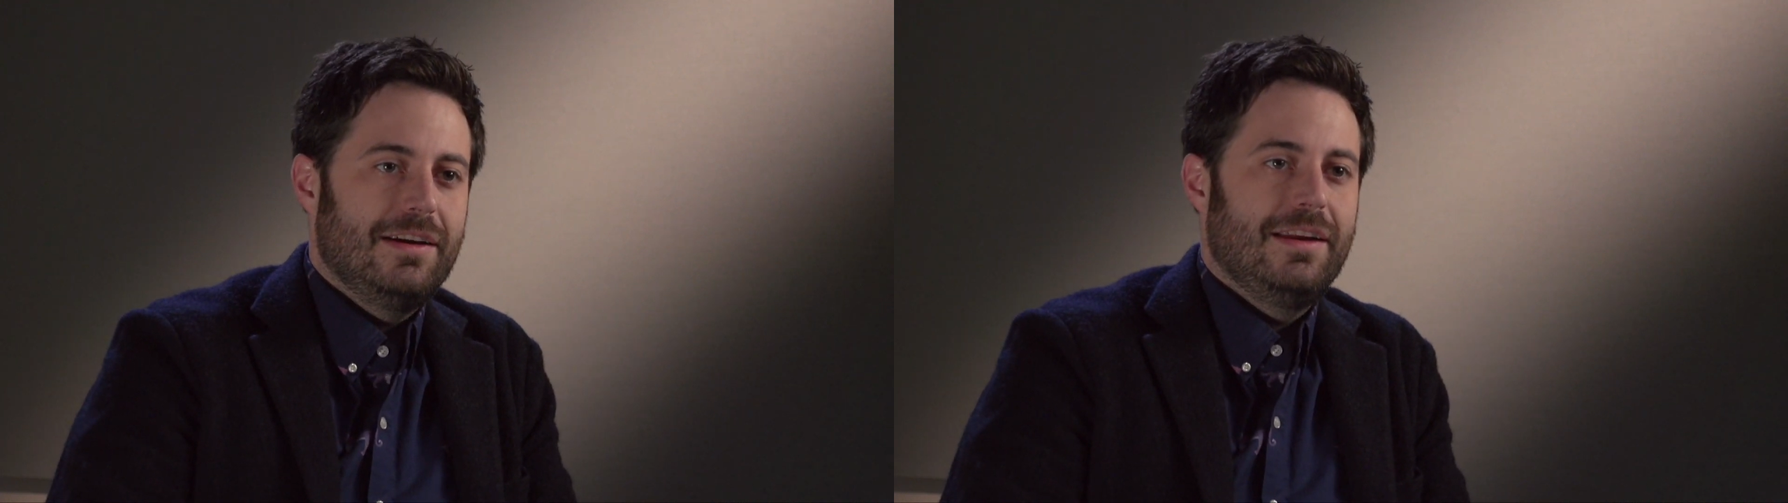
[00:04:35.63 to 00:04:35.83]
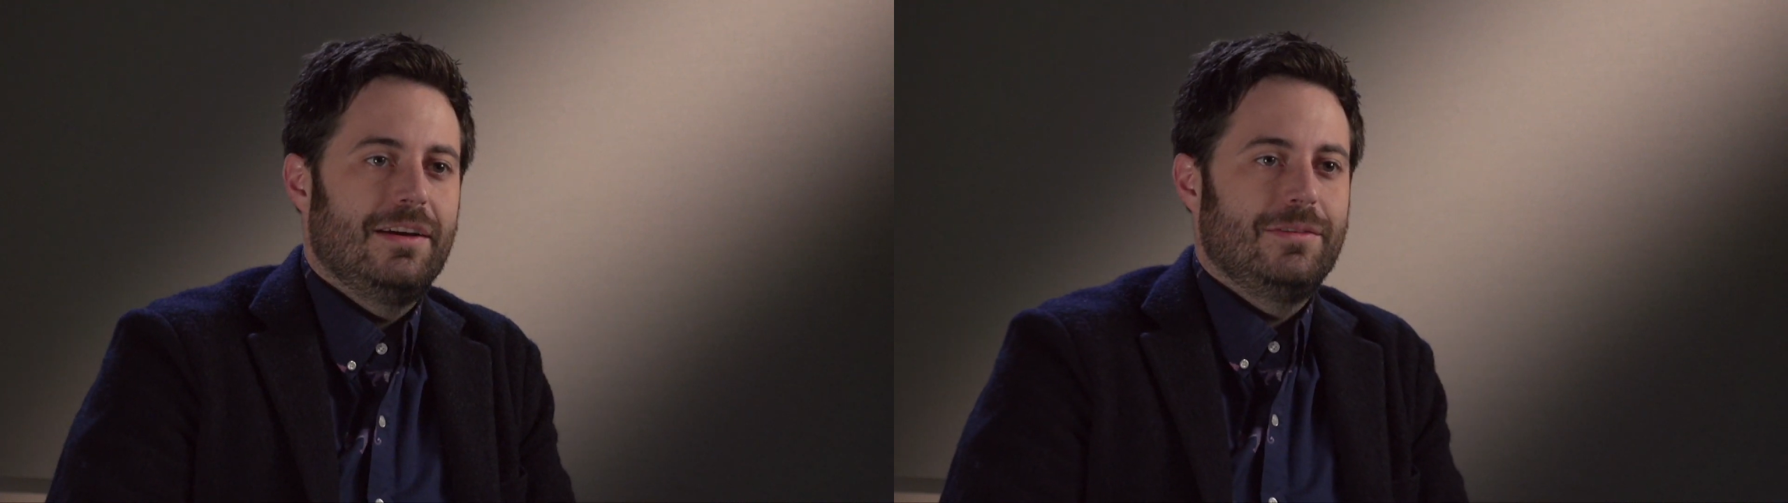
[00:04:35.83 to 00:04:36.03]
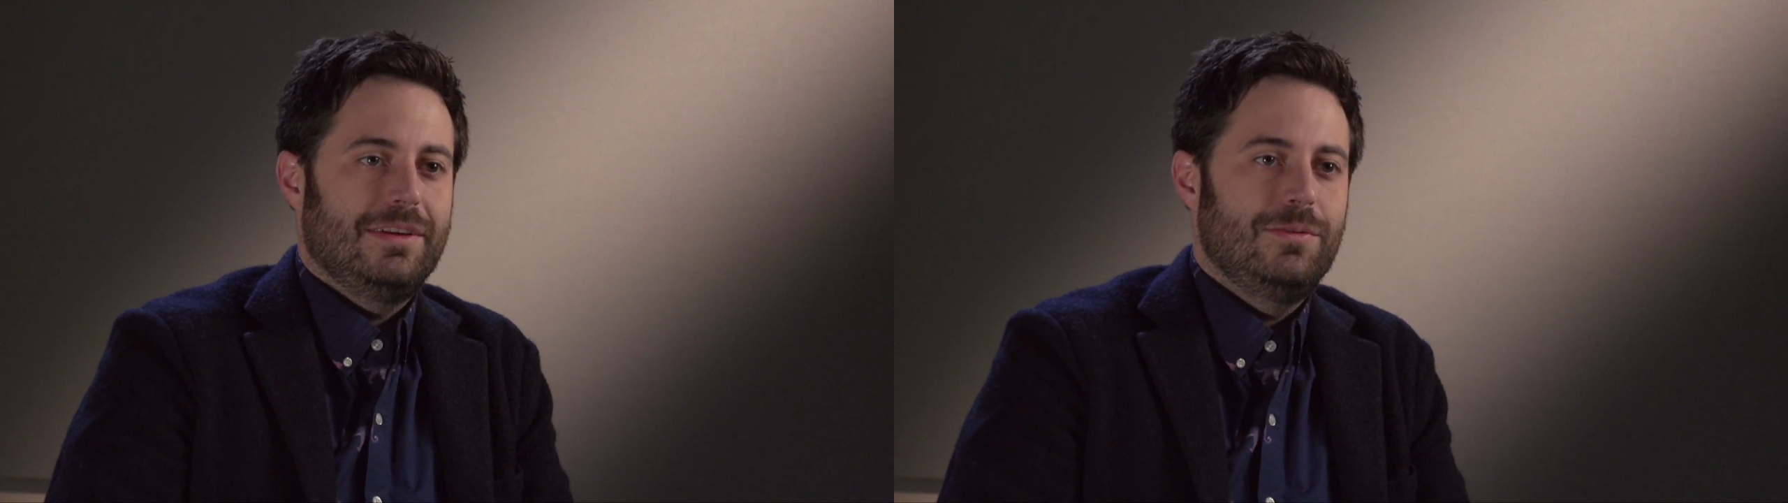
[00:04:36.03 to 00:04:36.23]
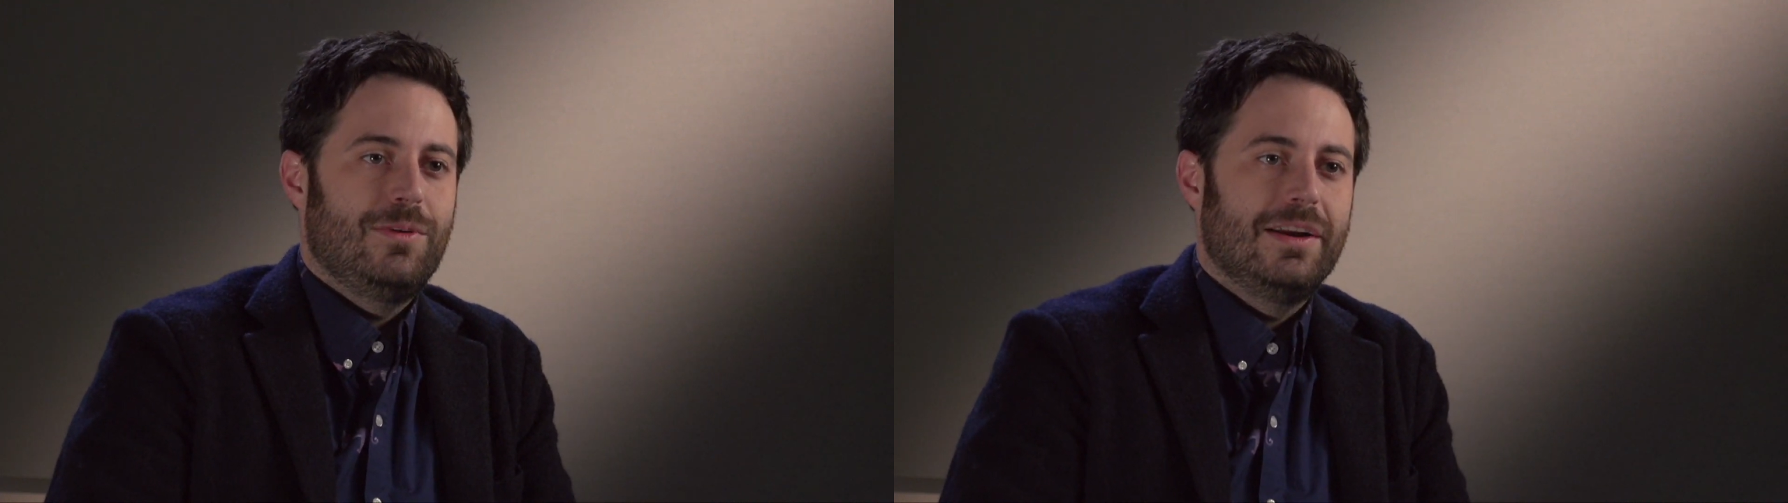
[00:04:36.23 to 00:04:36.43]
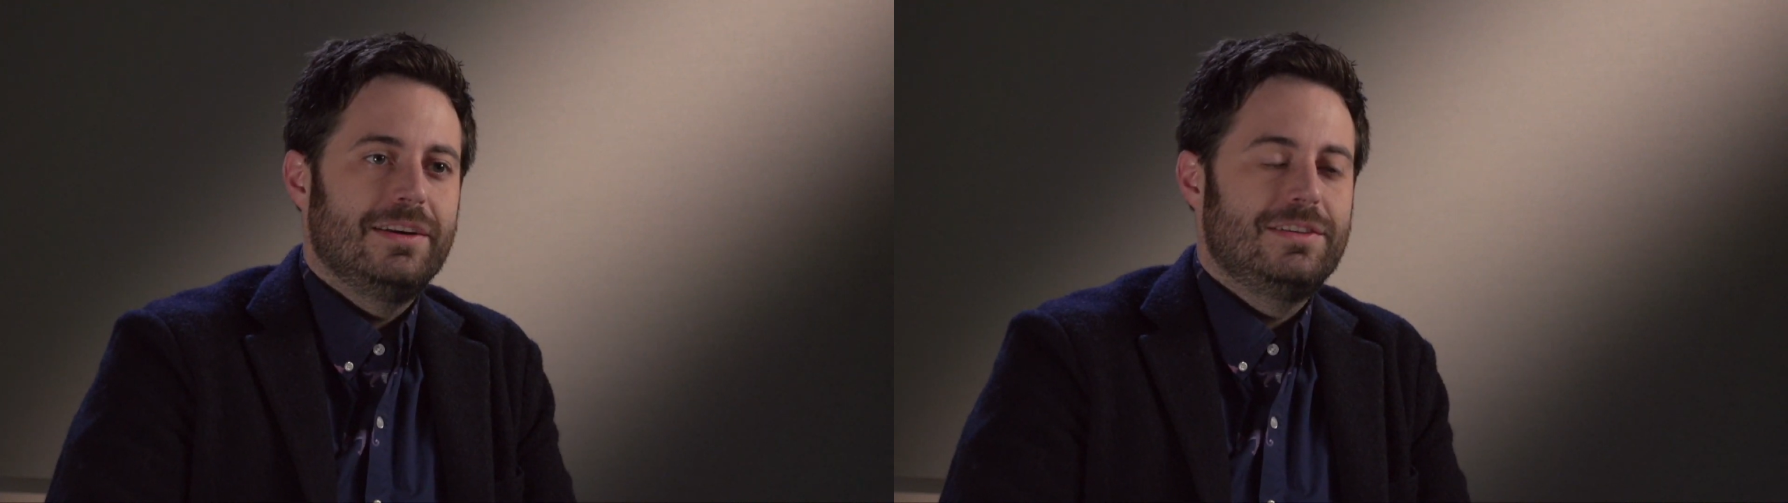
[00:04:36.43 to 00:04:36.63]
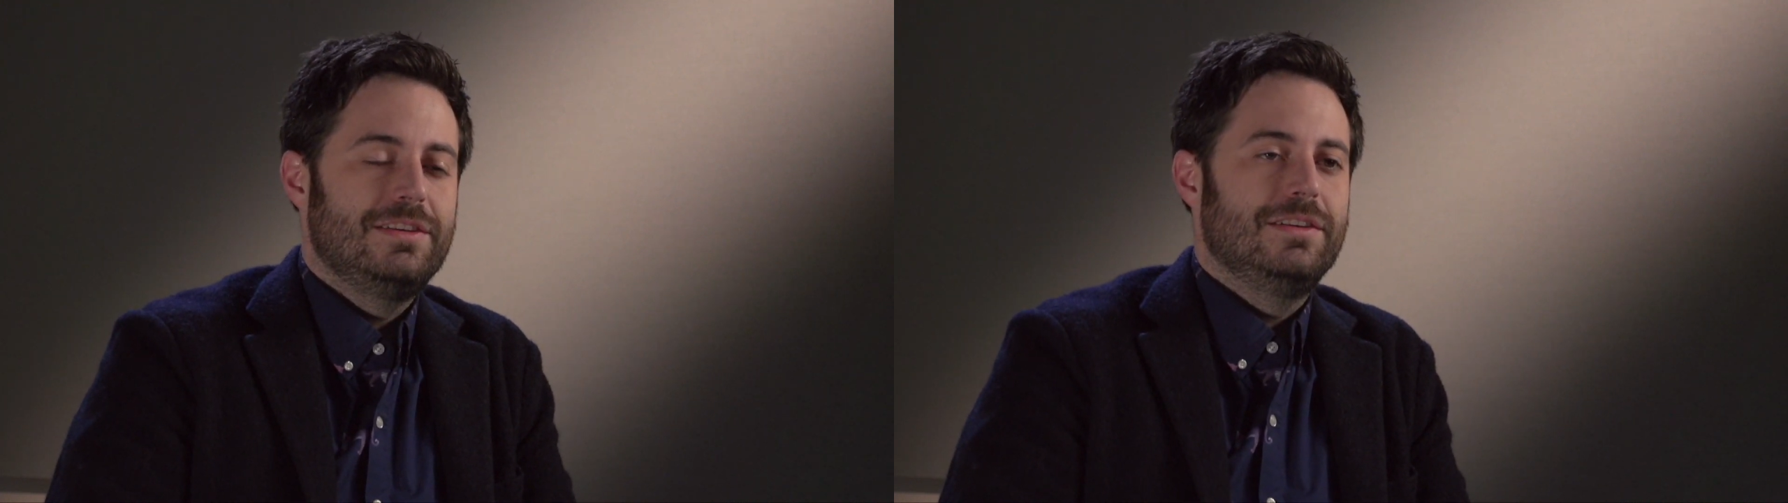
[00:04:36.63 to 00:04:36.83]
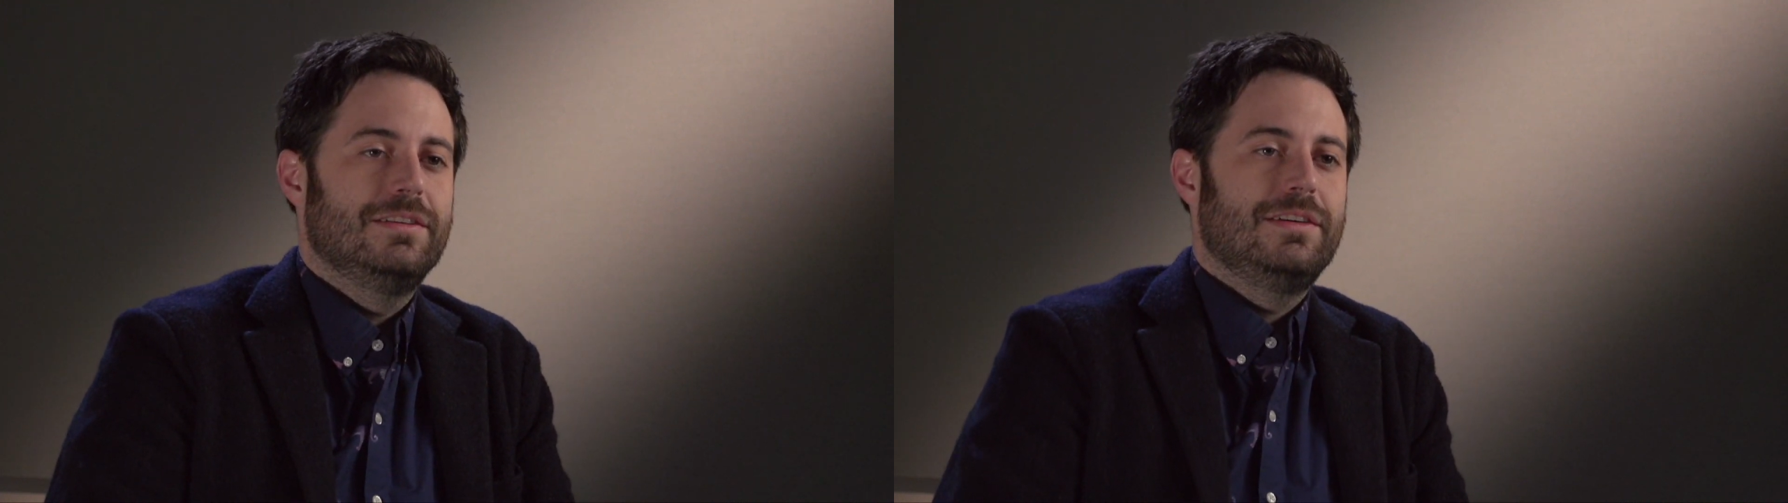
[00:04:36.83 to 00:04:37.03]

and I really wanted to do